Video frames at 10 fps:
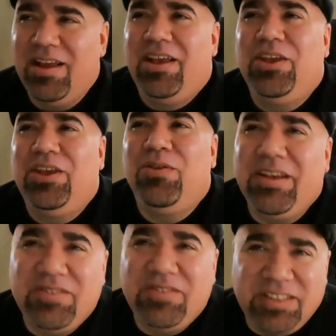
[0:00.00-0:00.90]
You think
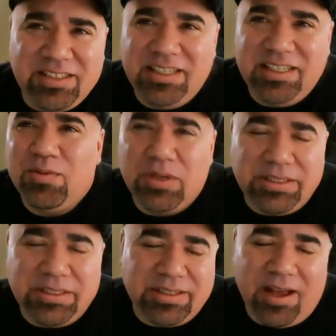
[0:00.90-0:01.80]
of 60s and
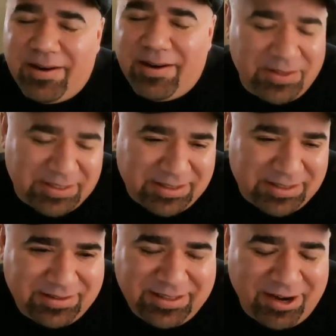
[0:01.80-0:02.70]
Woodstock and all this
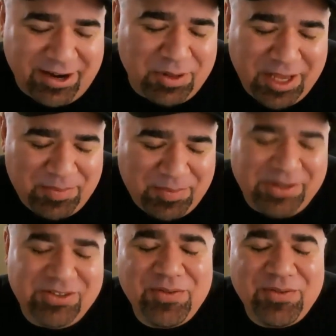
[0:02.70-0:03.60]
terrible hippie
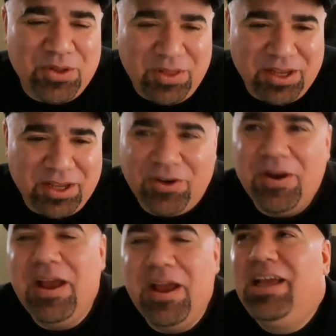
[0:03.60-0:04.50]
stuff when you think of her.
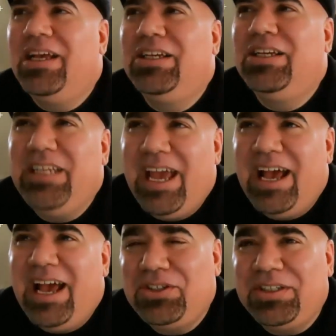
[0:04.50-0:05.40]
She
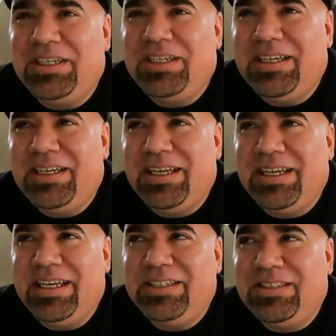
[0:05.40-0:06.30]
actually
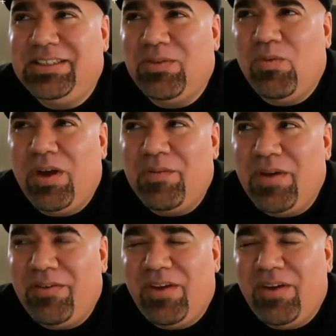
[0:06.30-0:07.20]
is one of
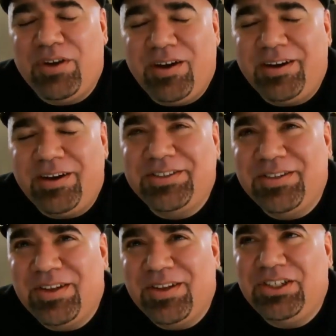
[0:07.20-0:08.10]
my favorite artists.
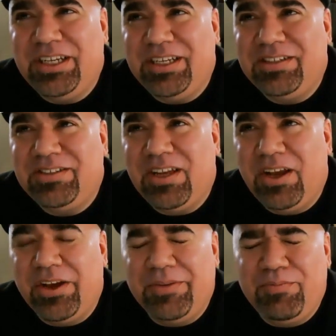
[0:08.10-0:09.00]
She's
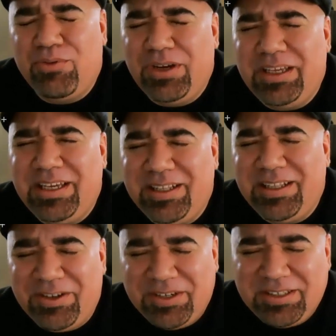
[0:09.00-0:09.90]
a brilliant
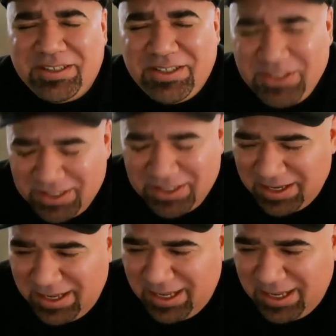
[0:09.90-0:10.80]
lyricist,
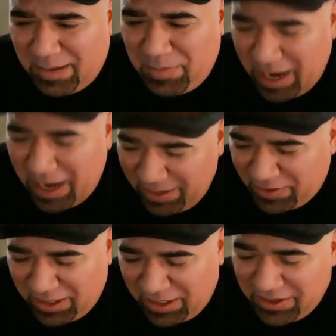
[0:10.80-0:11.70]
a
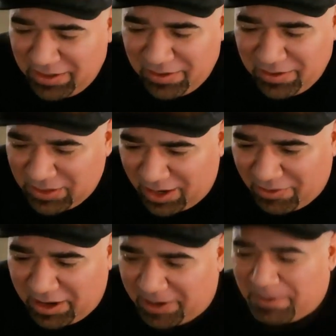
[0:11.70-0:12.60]
painfully good
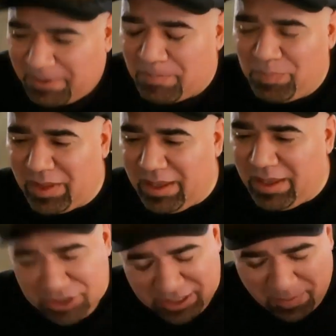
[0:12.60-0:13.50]
songwriter.
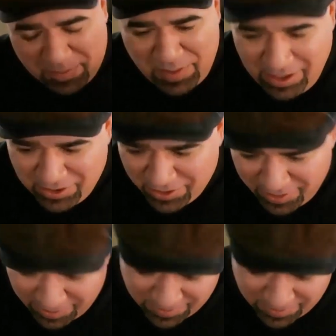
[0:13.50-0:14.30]
She's a painter.